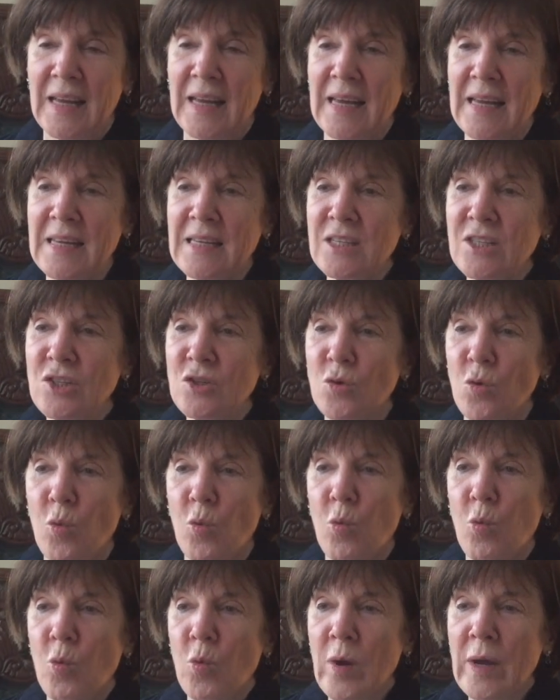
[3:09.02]

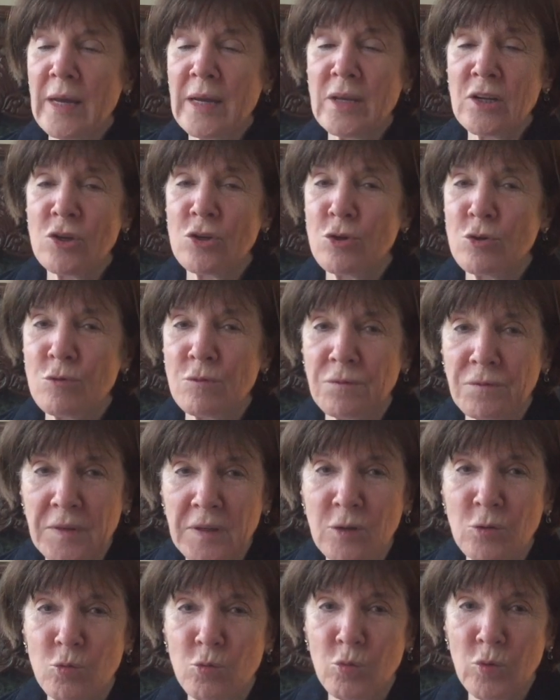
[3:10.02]
is when you
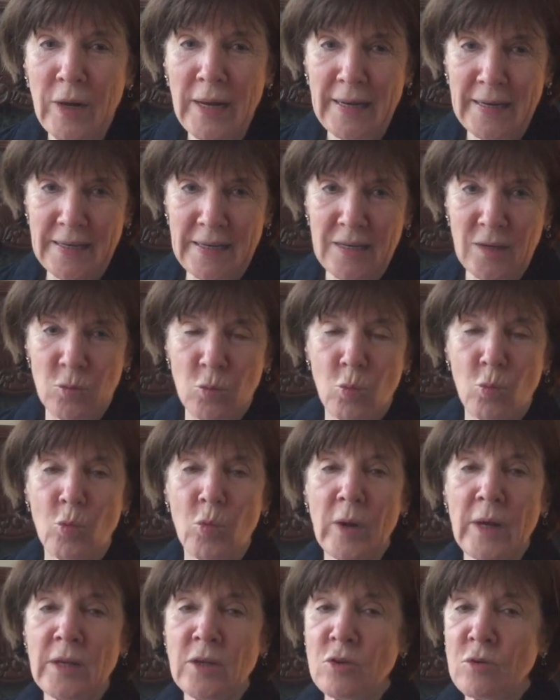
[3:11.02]
feel ready,
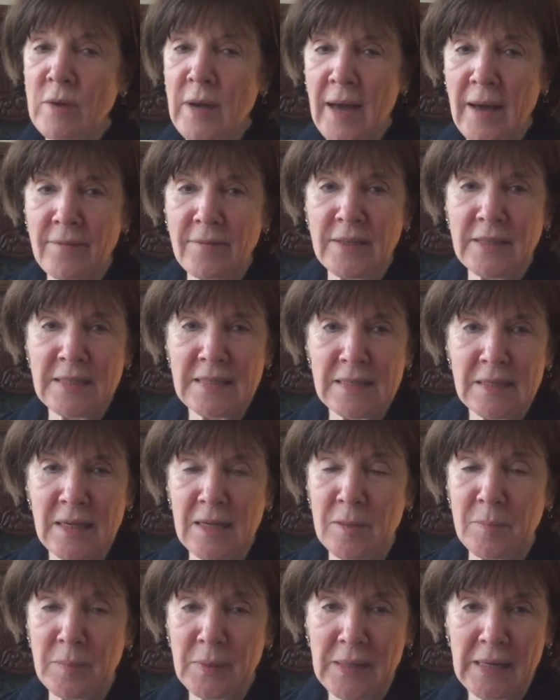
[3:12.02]
when you have it
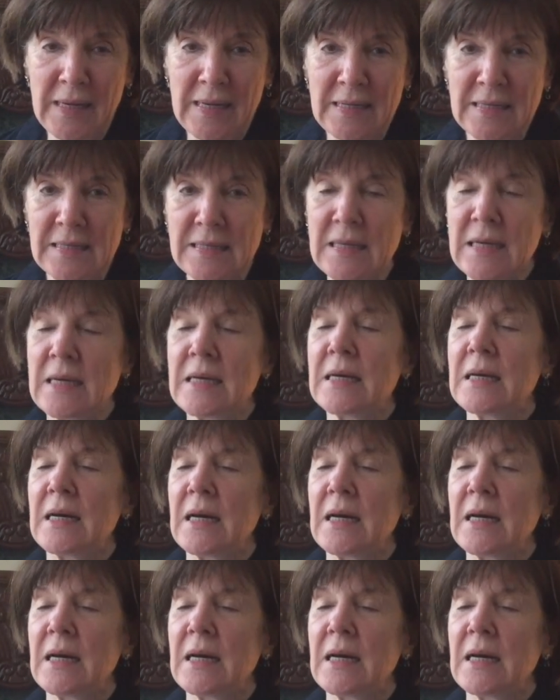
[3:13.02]
in place,